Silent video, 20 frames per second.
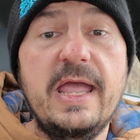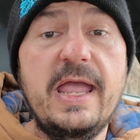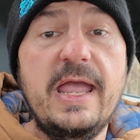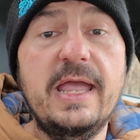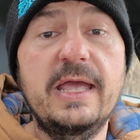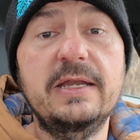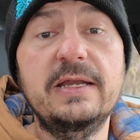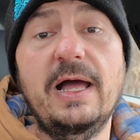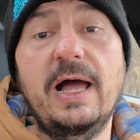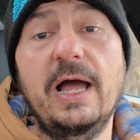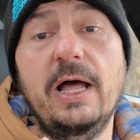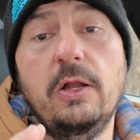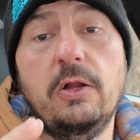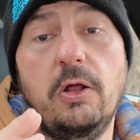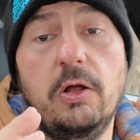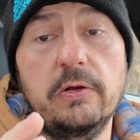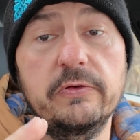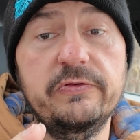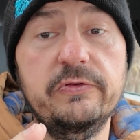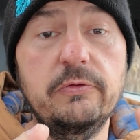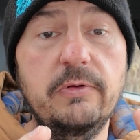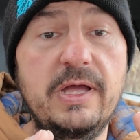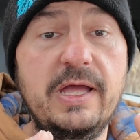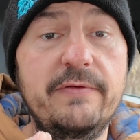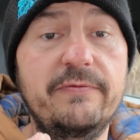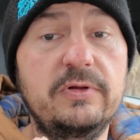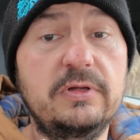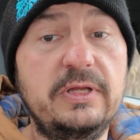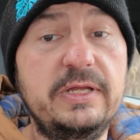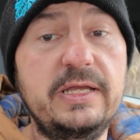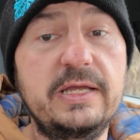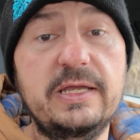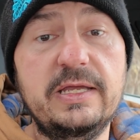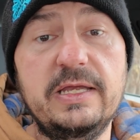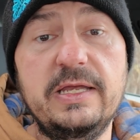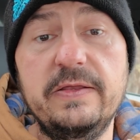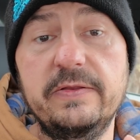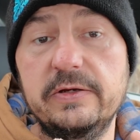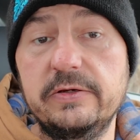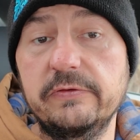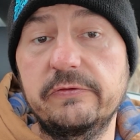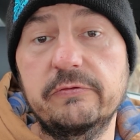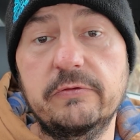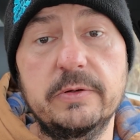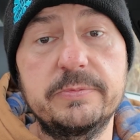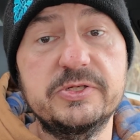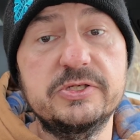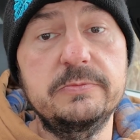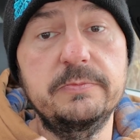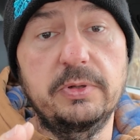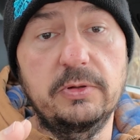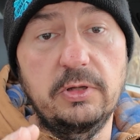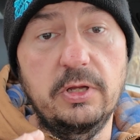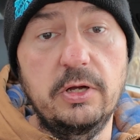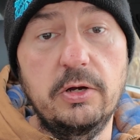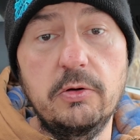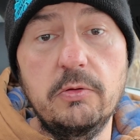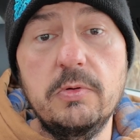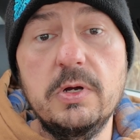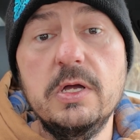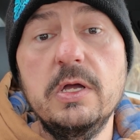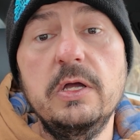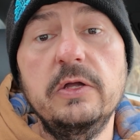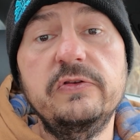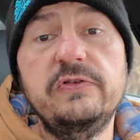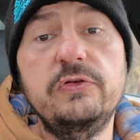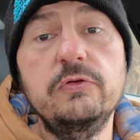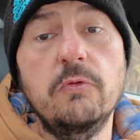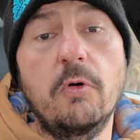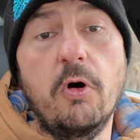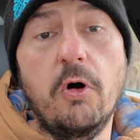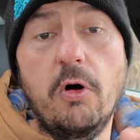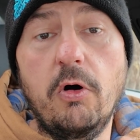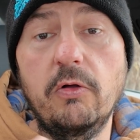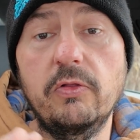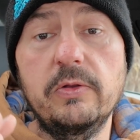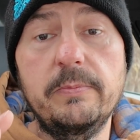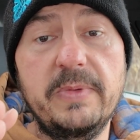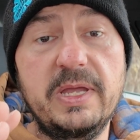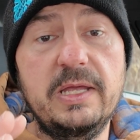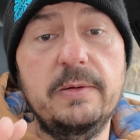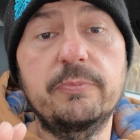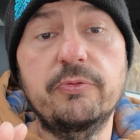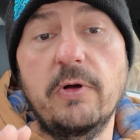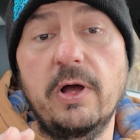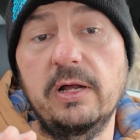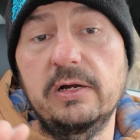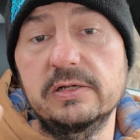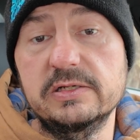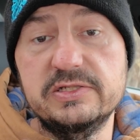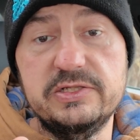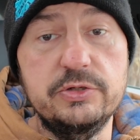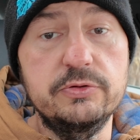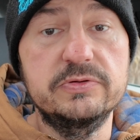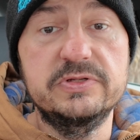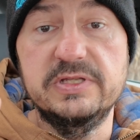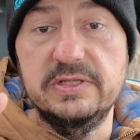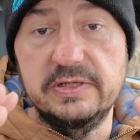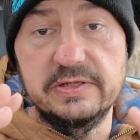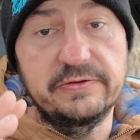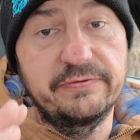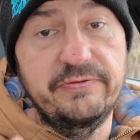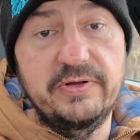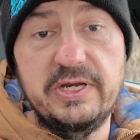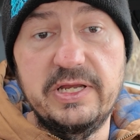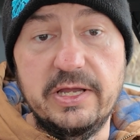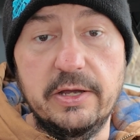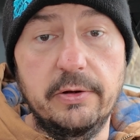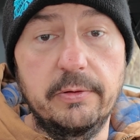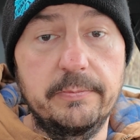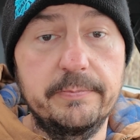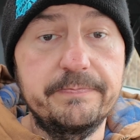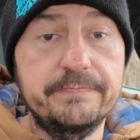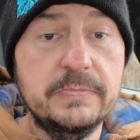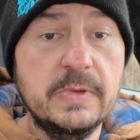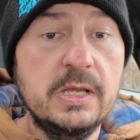And I'll also have a link in the description below to all the main products used in this video.